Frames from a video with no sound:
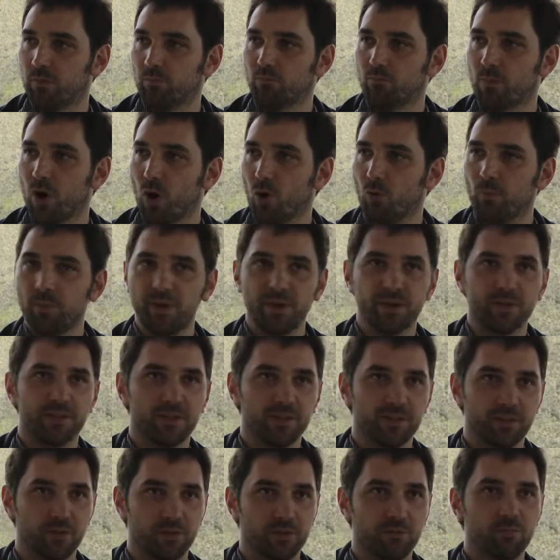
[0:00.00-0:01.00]
moment,
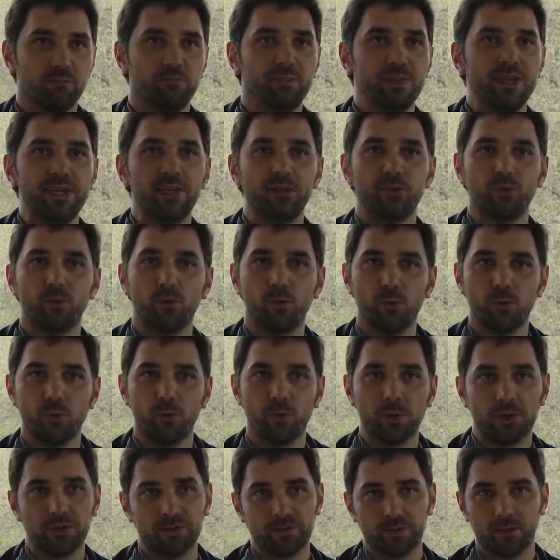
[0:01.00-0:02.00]
a certain
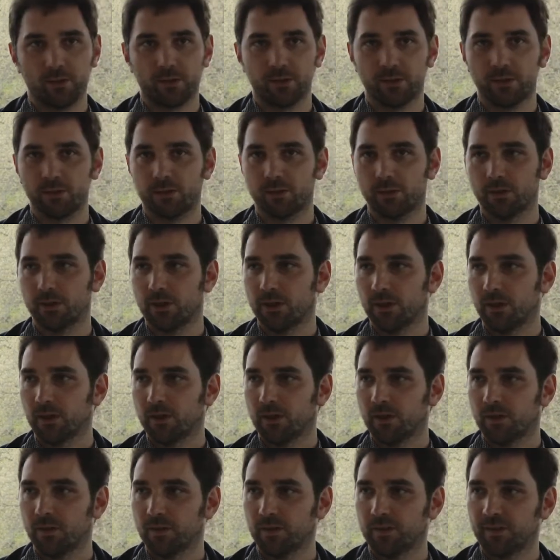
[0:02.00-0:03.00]
milieu, a certain
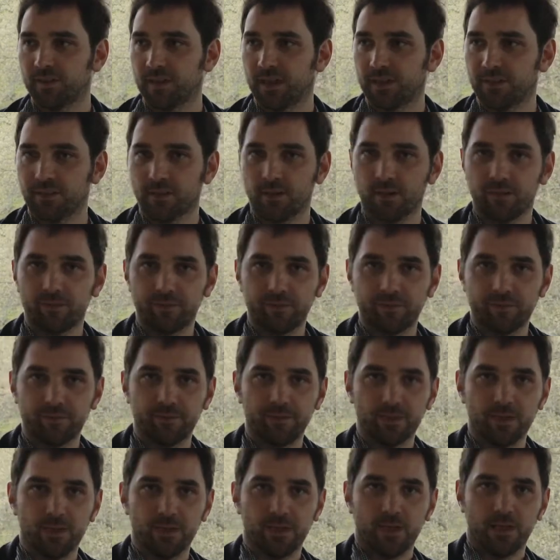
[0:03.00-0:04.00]
set of,
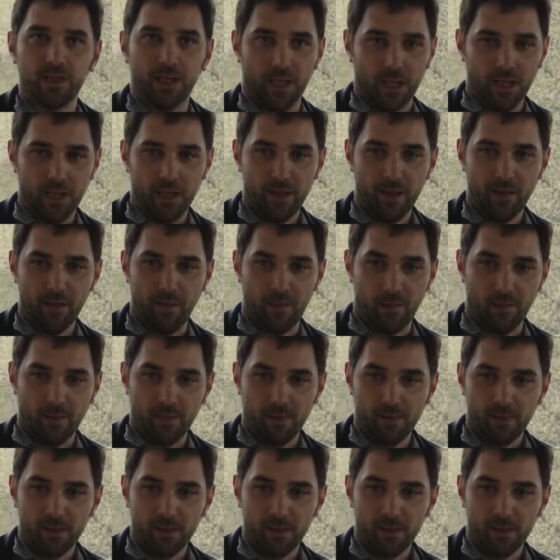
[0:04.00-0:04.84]
the